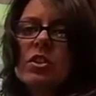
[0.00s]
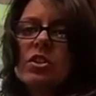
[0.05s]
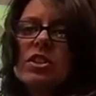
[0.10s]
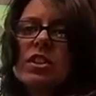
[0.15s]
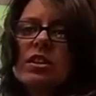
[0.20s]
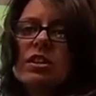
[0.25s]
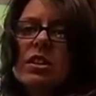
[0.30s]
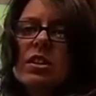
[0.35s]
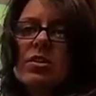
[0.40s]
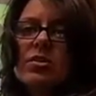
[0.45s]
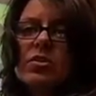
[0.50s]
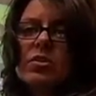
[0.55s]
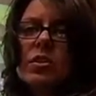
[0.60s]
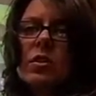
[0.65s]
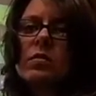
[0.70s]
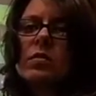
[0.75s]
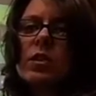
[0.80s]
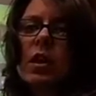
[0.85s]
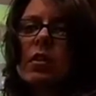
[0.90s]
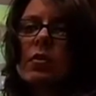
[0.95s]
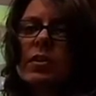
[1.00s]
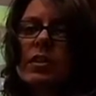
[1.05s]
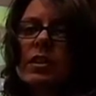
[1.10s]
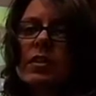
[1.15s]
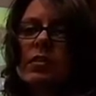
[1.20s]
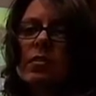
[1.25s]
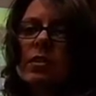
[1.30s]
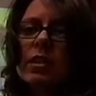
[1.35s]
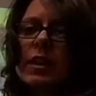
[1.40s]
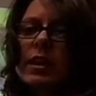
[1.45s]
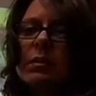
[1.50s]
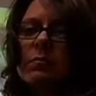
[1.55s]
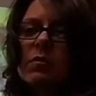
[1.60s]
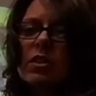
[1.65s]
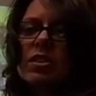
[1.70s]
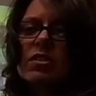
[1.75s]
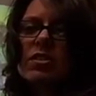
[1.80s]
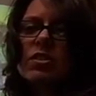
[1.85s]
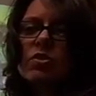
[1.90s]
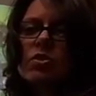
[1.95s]
Details don't go in the claim.
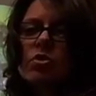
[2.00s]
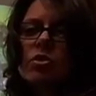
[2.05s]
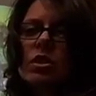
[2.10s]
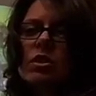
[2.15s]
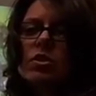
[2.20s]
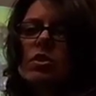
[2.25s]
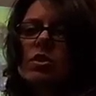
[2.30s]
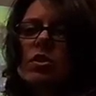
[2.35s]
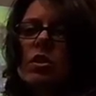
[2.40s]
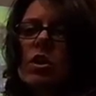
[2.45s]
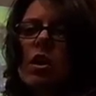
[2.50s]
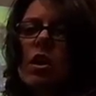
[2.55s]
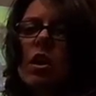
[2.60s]
This is just